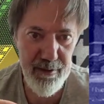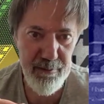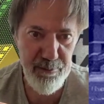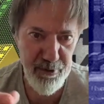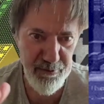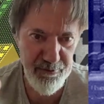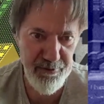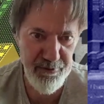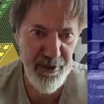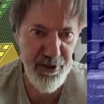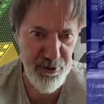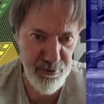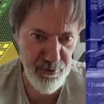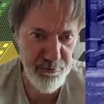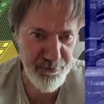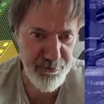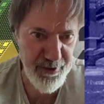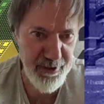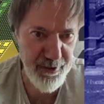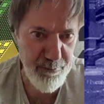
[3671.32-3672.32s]
professional
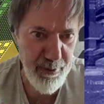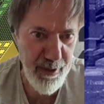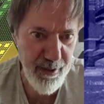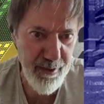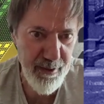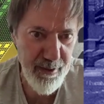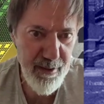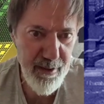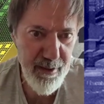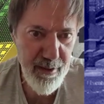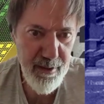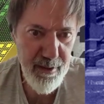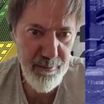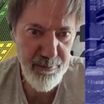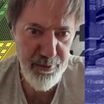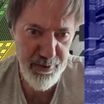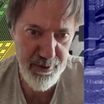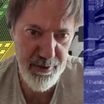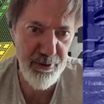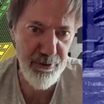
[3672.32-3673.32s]
feedback
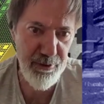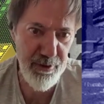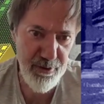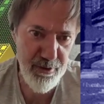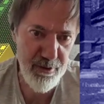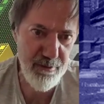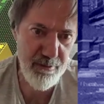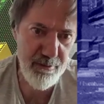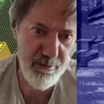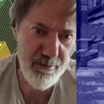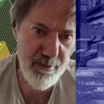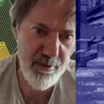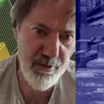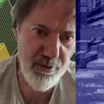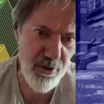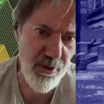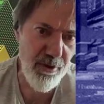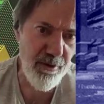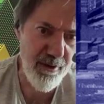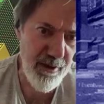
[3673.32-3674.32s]
because they were
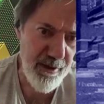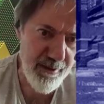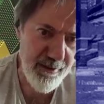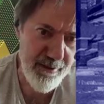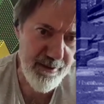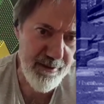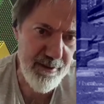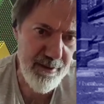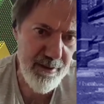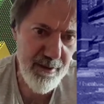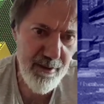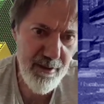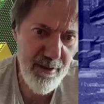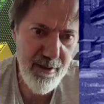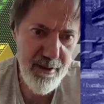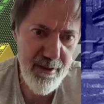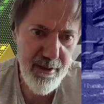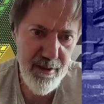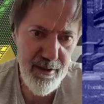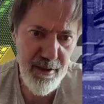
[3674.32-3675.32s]
journalists
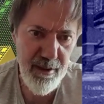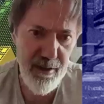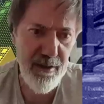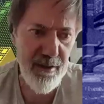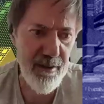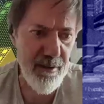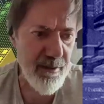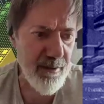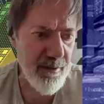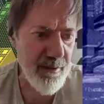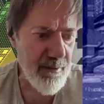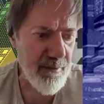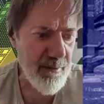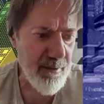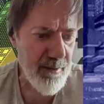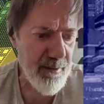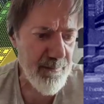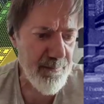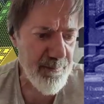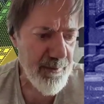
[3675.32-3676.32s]
and,
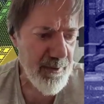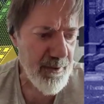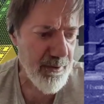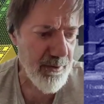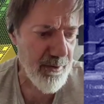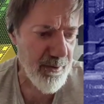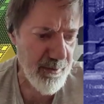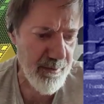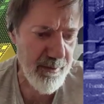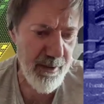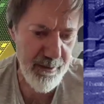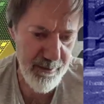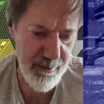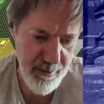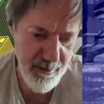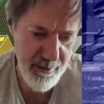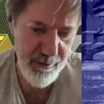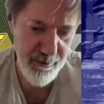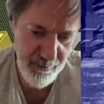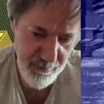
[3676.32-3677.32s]
like
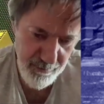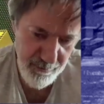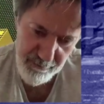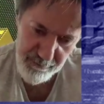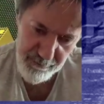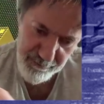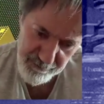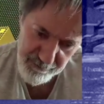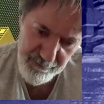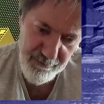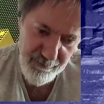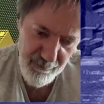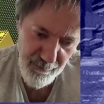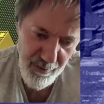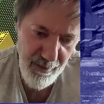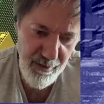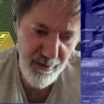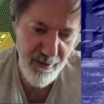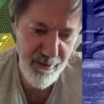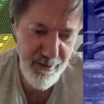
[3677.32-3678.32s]
they could
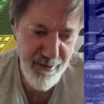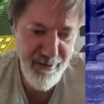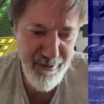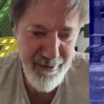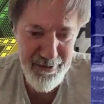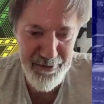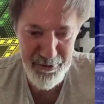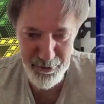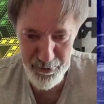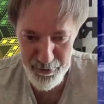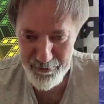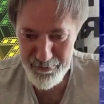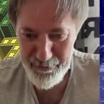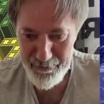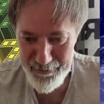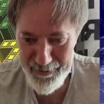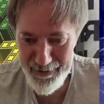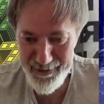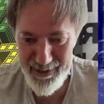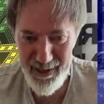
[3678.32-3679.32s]
sort of
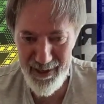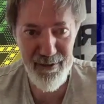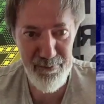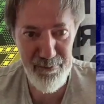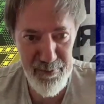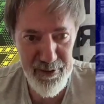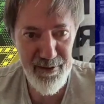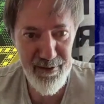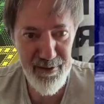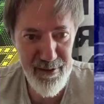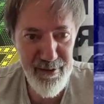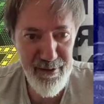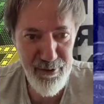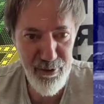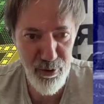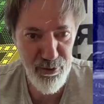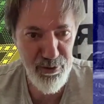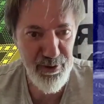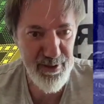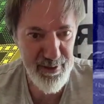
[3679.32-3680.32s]
tell me
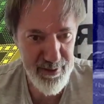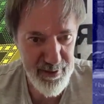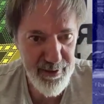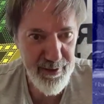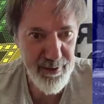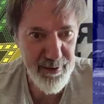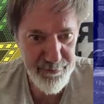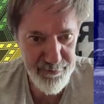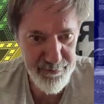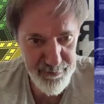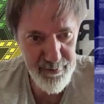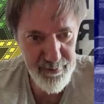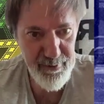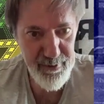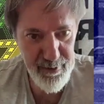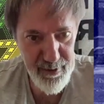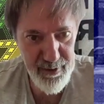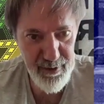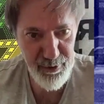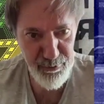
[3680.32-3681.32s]
honestly if
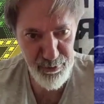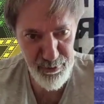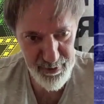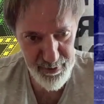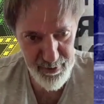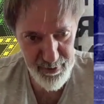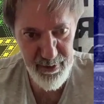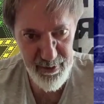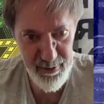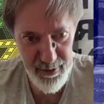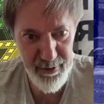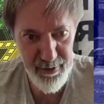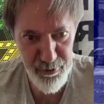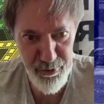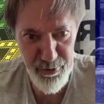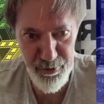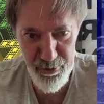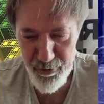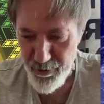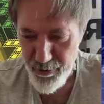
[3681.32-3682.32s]
it was any
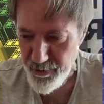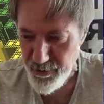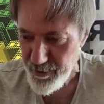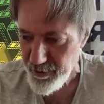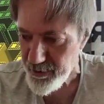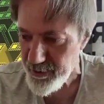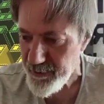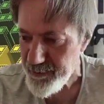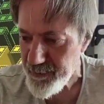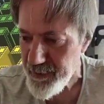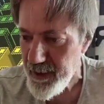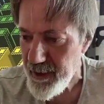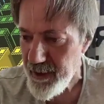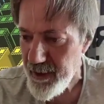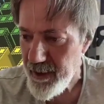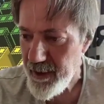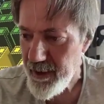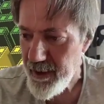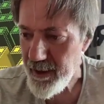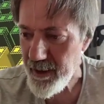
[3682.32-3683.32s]
good.
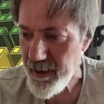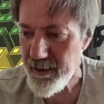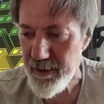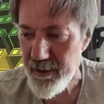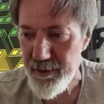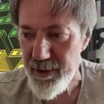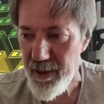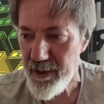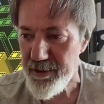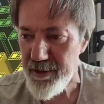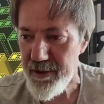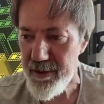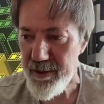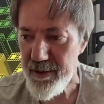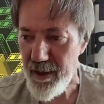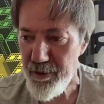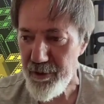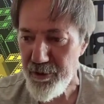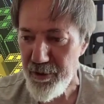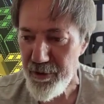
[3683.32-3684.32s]
And the reactions
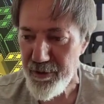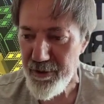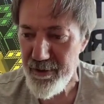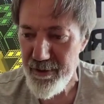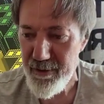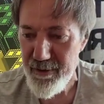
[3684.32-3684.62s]
I got